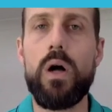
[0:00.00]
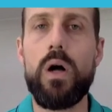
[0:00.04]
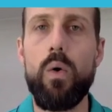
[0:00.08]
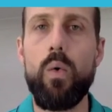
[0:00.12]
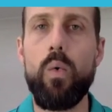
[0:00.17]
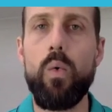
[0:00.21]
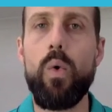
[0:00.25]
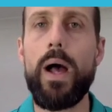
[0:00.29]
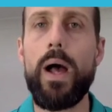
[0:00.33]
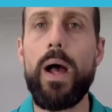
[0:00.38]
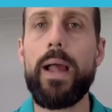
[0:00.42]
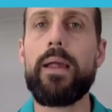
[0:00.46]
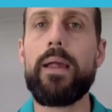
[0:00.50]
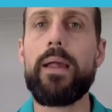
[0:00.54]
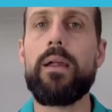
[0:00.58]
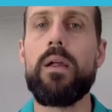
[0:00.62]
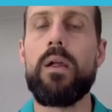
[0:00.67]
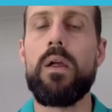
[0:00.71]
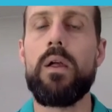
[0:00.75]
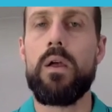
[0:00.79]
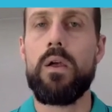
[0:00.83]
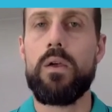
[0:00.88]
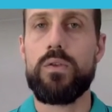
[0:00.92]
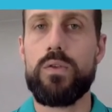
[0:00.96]
away.
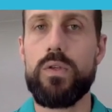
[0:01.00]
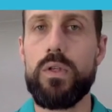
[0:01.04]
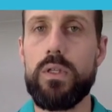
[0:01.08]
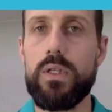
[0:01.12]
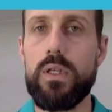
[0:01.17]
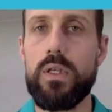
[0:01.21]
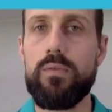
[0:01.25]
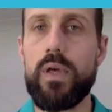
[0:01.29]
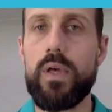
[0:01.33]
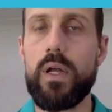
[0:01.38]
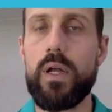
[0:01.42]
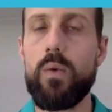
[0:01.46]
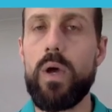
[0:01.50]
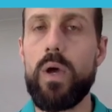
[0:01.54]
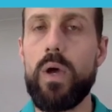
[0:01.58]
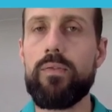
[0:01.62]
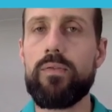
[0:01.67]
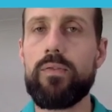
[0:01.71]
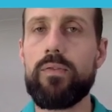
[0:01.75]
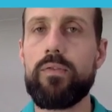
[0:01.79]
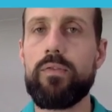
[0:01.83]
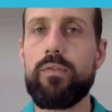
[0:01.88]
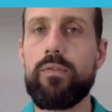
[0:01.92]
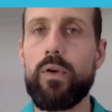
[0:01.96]
So you give that away
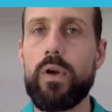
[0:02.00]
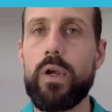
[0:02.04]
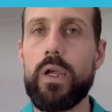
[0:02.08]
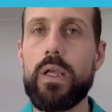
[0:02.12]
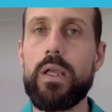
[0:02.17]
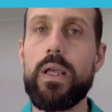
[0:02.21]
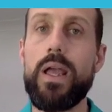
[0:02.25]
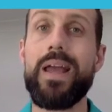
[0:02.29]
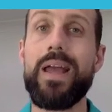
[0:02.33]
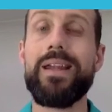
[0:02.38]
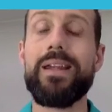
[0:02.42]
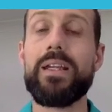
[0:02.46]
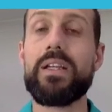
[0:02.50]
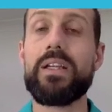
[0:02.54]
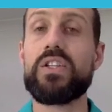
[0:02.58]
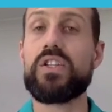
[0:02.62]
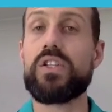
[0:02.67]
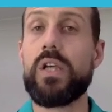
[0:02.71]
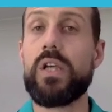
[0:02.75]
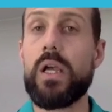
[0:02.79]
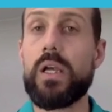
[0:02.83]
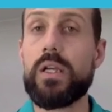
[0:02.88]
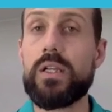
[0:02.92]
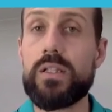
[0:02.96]
for free, and in
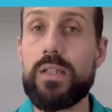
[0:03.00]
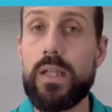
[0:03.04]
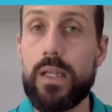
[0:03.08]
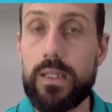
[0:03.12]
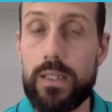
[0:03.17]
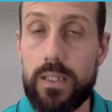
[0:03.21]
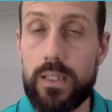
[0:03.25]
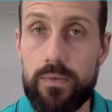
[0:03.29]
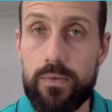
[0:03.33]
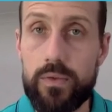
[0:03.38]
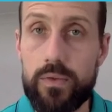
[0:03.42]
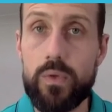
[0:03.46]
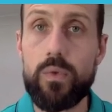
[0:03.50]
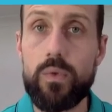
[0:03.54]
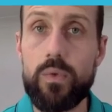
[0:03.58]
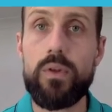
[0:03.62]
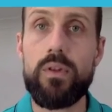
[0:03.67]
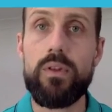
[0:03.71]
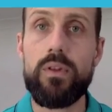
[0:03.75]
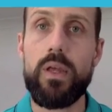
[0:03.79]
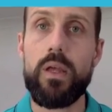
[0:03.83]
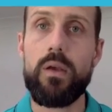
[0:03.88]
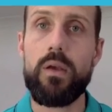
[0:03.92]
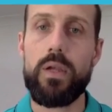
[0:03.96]
exchange, they give you
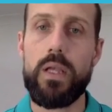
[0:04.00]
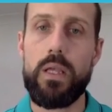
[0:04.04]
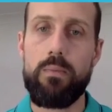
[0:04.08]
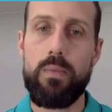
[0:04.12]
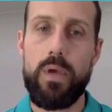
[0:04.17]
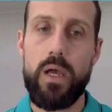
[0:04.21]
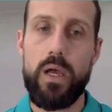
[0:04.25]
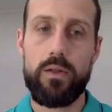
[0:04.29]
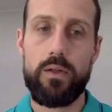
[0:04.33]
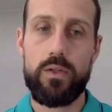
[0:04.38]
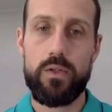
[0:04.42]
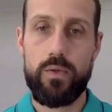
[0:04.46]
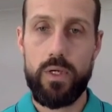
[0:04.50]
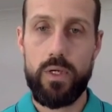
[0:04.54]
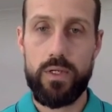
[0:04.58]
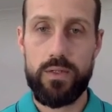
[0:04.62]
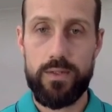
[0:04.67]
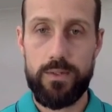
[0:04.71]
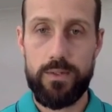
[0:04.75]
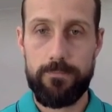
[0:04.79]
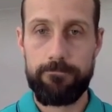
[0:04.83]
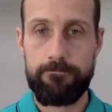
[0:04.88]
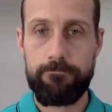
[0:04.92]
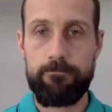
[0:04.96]
their email
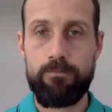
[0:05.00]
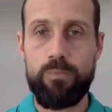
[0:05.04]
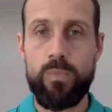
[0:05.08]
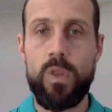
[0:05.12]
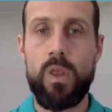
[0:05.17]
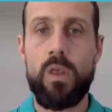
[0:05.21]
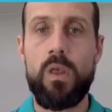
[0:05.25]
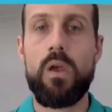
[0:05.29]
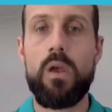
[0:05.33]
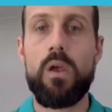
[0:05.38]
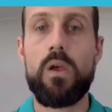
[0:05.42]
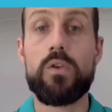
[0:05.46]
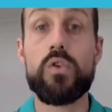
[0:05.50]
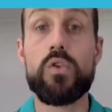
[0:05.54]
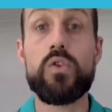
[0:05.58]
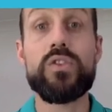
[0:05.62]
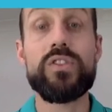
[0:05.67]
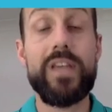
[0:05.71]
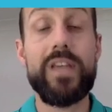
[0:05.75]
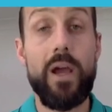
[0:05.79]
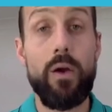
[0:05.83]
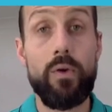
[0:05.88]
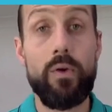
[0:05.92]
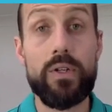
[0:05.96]
address. Use
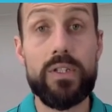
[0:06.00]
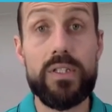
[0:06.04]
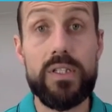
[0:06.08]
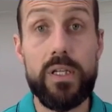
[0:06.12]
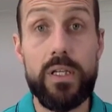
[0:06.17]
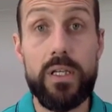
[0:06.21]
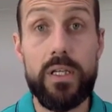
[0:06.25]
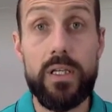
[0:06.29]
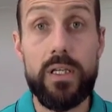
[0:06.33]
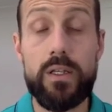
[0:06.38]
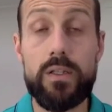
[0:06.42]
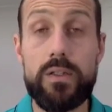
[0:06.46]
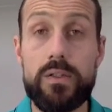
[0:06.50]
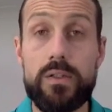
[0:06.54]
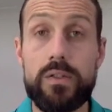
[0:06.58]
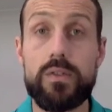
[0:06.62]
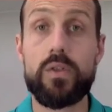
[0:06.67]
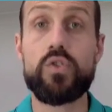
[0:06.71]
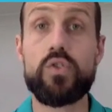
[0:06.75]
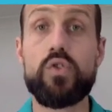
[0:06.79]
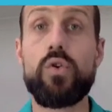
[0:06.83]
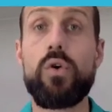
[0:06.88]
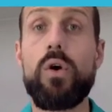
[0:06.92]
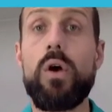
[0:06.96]
guarantees.
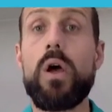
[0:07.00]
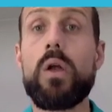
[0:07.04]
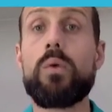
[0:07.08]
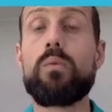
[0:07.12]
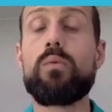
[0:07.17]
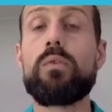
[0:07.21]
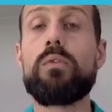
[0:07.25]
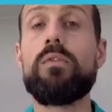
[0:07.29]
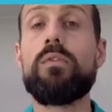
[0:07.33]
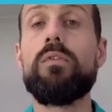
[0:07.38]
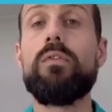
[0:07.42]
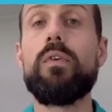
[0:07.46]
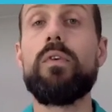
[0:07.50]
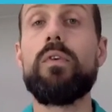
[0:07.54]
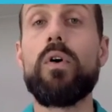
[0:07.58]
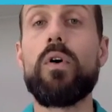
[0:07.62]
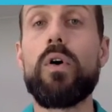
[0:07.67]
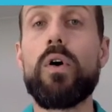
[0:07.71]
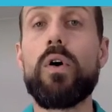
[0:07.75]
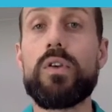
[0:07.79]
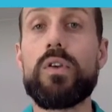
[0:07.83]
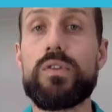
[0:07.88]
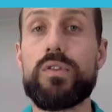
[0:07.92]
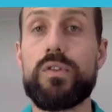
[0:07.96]
So try and
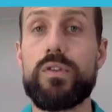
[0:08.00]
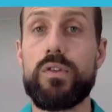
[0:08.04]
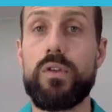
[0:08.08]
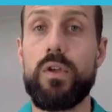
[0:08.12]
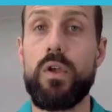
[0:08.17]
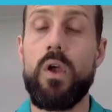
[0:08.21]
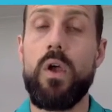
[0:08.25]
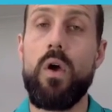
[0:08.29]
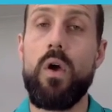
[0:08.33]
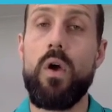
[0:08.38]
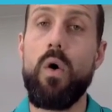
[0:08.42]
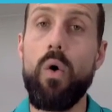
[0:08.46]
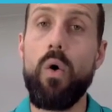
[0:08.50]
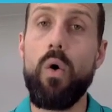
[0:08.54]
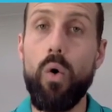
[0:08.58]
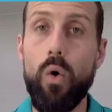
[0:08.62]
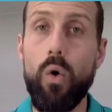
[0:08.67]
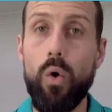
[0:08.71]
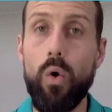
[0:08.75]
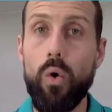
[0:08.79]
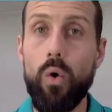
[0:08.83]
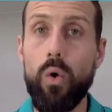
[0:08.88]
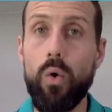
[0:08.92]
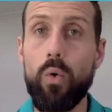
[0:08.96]
reverse
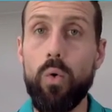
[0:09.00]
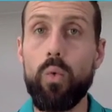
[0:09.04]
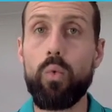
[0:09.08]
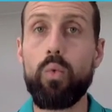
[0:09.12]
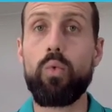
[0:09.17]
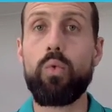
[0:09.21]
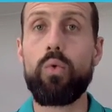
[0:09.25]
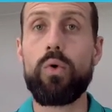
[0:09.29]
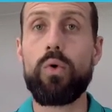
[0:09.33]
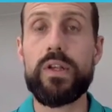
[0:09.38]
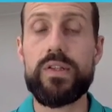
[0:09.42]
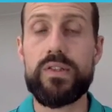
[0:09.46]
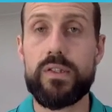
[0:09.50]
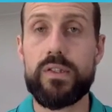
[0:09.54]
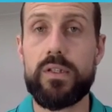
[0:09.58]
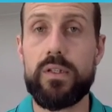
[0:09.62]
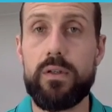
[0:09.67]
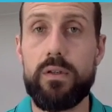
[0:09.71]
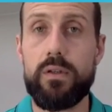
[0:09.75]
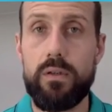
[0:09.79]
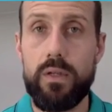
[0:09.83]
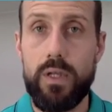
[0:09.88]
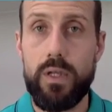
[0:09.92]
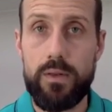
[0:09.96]
all risk
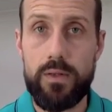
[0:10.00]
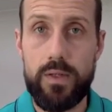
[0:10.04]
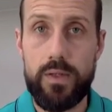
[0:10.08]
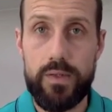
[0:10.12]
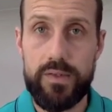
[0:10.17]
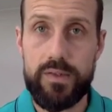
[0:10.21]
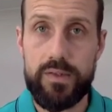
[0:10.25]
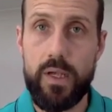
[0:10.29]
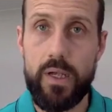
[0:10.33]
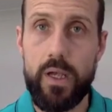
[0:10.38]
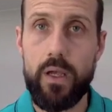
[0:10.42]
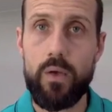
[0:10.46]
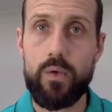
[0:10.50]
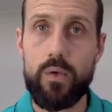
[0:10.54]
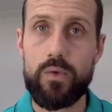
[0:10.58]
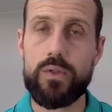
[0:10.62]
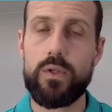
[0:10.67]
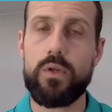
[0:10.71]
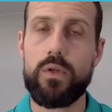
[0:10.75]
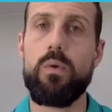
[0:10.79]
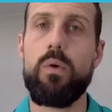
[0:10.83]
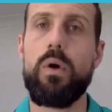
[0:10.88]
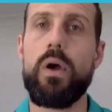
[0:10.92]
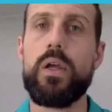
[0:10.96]
in this sales
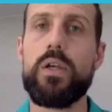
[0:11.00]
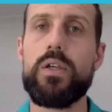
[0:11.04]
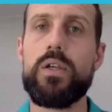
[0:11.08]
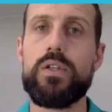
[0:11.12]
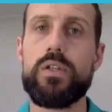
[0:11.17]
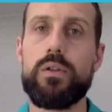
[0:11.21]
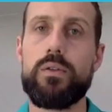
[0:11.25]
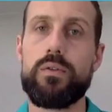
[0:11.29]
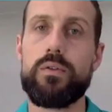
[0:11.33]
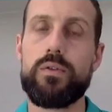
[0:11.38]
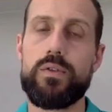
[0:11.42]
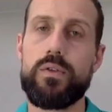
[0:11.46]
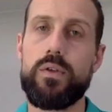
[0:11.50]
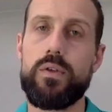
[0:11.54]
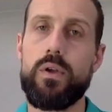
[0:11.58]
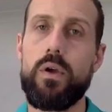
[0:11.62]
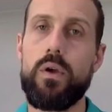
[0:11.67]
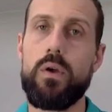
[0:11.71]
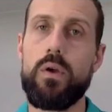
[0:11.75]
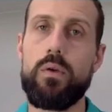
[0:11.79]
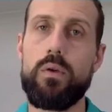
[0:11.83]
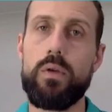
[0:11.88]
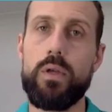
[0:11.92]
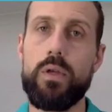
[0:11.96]
equation. So,
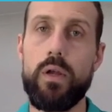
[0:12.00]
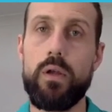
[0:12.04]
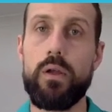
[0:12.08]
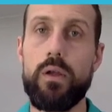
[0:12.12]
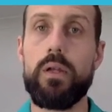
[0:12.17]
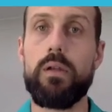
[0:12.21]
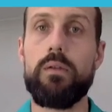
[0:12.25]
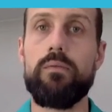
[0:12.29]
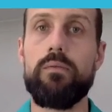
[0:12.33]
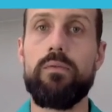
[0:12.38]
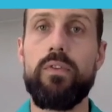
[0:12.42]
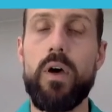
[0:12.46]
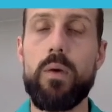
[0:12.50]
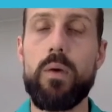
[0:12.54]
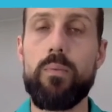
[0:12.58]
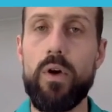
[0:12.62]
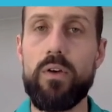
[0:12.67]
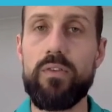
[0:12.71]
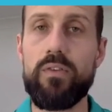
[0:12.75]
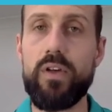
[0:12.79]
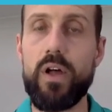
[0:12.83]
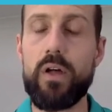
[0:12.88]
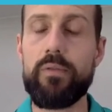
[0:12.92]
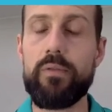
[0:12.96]
in
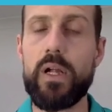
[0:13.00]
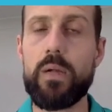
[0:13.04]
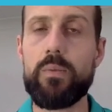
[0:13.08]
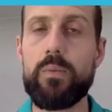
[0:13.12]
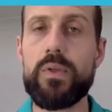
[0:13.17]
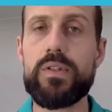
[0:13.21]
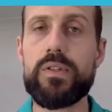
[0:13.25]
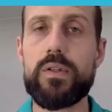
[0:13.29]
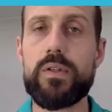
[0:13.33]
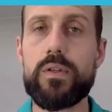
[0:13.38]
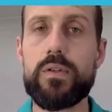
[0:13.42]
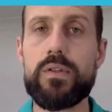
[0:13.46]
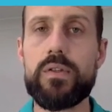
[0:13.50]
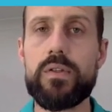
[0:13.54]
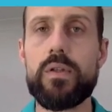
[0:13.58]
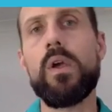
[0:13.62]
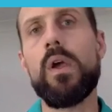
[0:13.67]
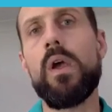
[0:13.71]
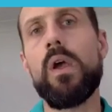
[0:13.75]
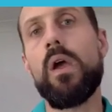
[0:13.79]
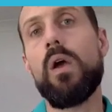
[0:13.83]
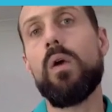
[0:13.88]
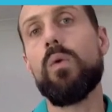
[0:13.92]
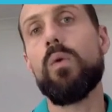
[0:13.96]
5x5, our business,
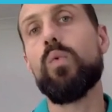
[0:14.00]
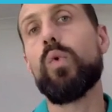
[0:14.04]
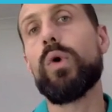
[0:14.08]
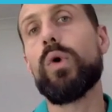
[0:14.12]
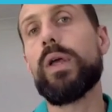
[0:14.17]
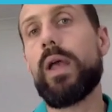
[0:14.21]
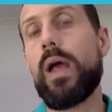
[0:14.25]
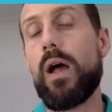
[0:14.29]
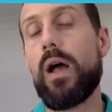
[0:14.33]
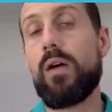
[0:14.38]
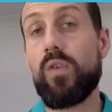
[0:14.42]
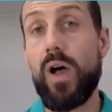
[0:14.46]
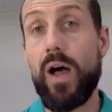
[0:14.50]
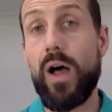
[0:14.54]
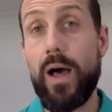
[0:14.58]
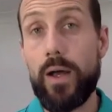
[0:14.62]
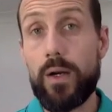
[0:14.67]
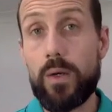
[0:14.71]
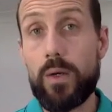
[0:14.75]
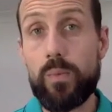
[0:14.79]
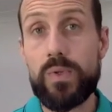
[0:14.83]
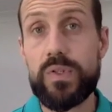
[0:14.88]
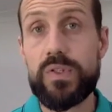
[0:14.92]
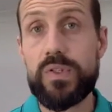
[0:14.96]
we have
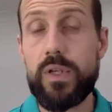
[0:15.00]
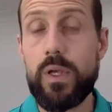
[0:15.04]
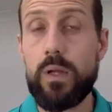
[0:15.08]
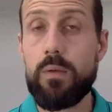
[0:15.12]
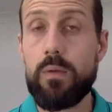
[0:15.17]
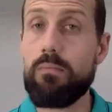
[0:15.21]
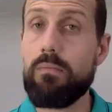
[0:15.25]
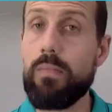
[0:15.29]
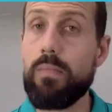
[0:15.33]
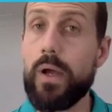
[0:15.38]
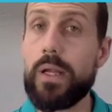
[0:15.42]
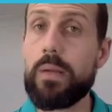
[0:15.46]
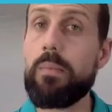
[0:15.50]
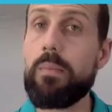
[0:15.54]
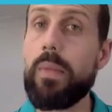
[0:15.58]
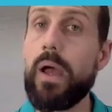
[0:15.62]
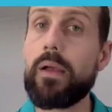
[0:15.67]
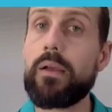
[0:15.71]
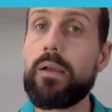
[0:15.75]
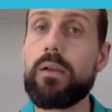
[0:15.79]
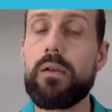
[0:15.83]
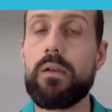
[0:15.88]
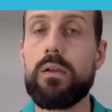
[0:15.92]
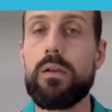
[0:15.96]
100% money
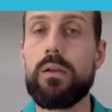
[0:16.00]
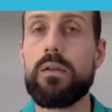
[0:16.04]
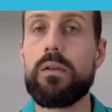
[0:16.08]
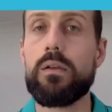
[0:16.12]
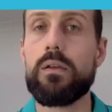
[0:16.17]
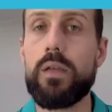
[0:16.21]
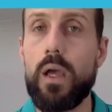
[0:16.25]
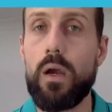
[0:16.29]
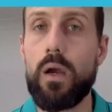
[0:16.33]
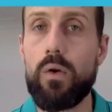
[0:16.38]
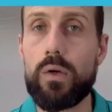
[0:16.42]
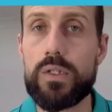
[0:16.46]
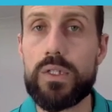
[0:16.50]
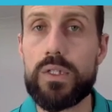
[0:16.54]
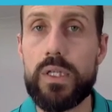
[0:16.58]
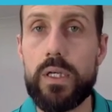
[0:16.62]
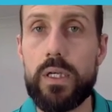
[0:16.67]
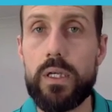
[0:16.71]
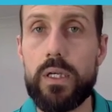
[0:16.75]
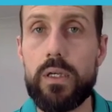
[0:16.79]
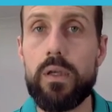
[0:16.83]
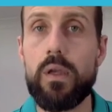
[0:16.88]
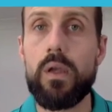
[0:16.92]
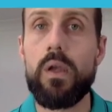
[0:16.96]
back
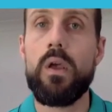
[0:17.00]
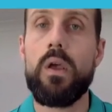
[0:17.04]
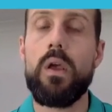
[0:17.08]
guarantee.